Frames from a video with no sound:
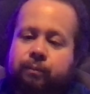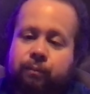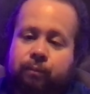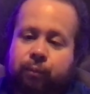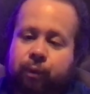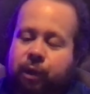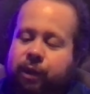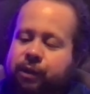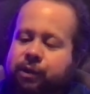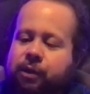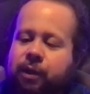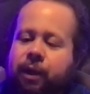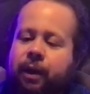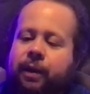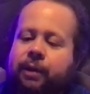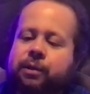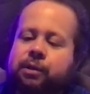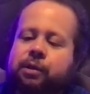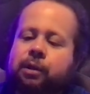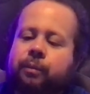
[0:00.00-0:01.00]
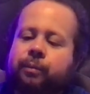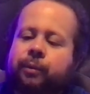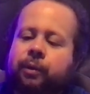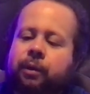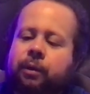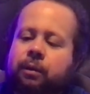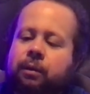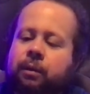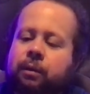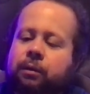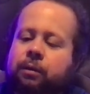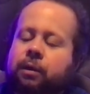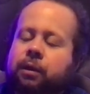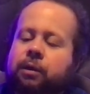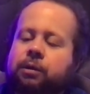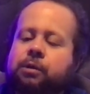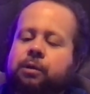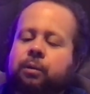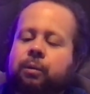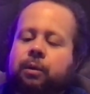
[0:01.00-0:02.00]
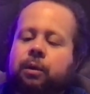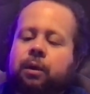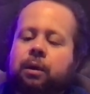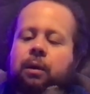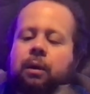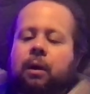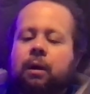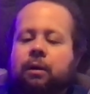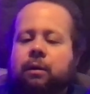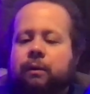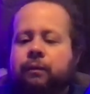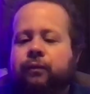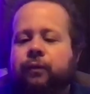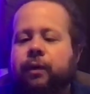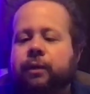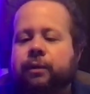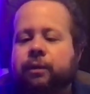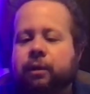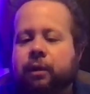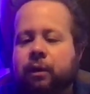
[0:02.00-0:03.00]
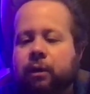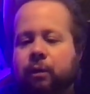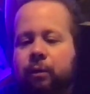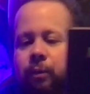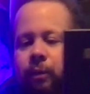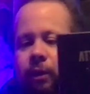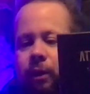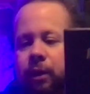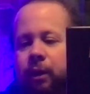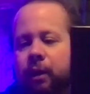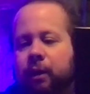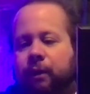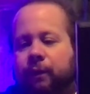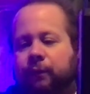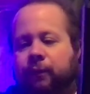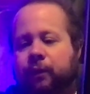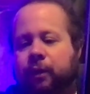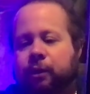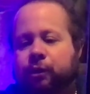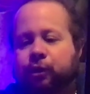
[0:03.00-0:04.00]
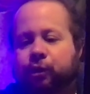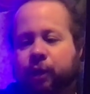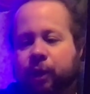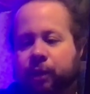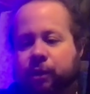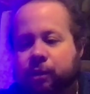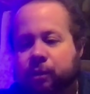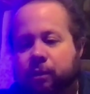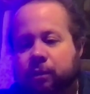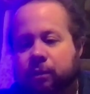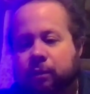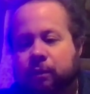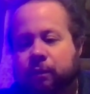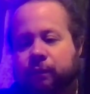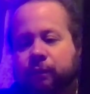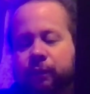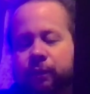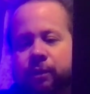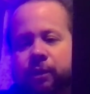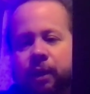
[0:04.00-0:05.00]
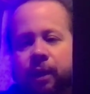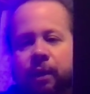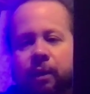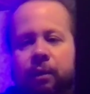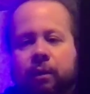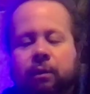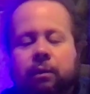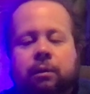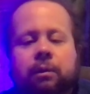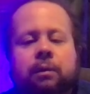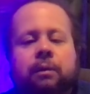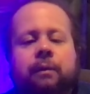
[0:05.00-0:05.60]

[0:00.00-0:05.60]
place to hide something. Okay, so on the front there, we have Attraction Fatale.